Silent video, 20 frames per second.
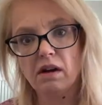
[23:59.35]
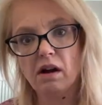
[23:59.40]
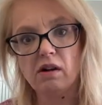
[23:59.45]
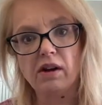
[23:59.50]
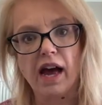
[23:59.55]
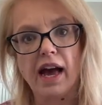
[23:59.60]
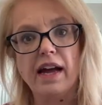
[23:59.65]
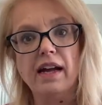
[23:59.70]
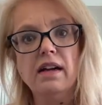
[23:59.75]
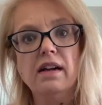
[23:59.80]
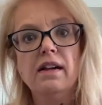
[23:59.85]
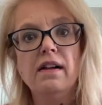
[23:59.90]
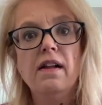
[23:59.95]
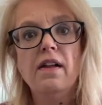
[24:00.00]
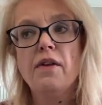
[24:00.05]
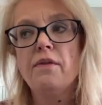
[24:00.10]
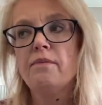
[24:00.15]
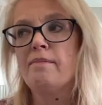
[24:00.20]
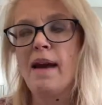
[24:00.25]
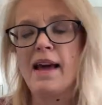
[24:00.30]
Okay,
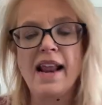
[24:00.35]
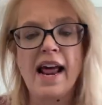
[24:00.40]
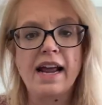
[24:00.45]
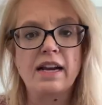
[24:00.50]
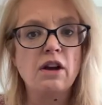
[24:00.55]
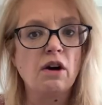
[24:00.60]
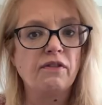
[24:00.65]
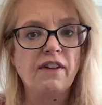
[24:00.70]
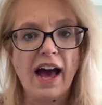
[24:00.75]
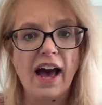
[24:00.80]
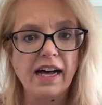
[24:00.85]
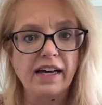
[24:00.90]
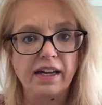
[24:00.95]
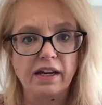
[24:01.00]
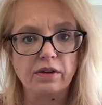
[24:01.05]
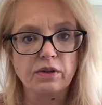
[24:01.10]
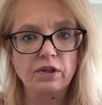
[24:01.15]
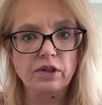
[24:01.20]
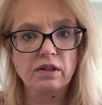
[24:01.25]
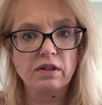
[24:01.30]
man had no
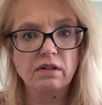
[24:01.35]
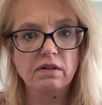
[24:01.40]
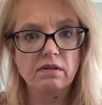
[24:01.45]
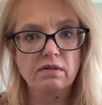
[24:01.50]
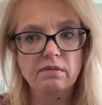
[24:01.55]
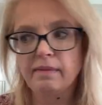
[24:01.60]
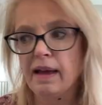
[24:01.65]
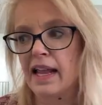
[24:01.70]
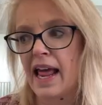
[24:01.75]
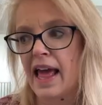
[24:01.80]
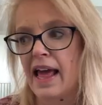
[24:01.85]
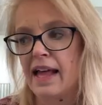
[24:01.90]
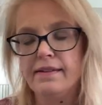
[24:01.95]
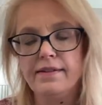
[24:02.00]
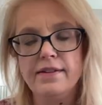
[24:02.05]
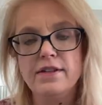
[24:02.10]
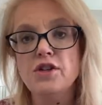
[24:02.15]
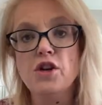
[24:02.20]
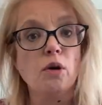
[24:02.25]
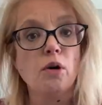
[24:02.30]
values, man
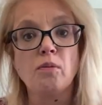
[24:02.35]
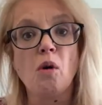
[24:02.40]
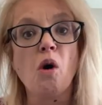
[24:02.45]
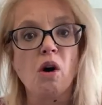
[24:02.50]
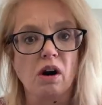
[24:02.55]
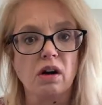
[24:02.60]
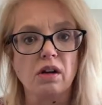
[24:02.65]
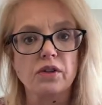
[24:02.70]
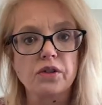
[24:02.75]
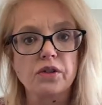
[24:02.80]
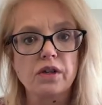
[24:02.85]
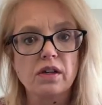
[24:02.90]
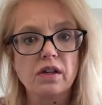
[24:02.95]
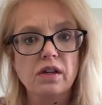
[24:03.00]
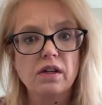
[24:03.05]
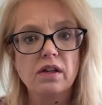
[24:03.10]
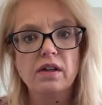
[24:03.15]
had no morals.